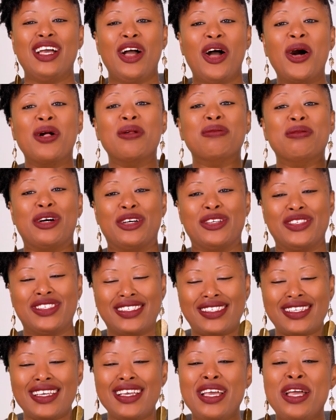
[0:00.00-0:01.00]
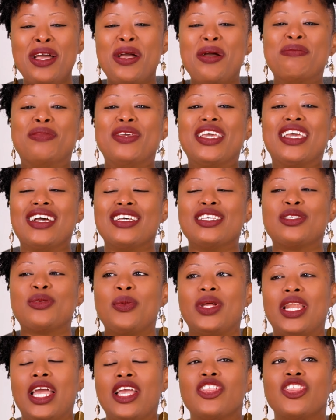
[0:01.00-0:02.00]
Almost. Because
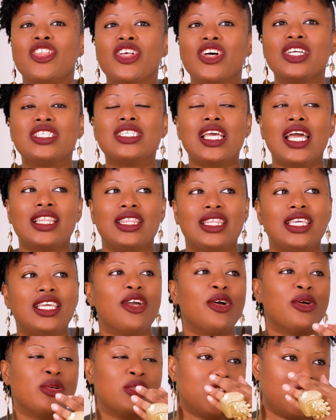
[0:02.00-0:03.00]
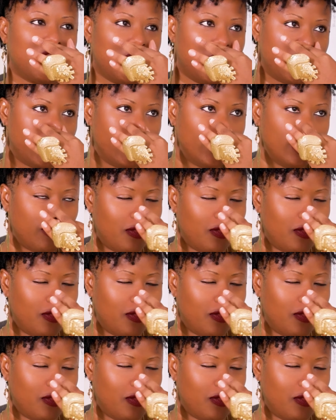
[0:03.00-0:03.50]
when I looked at the ocean,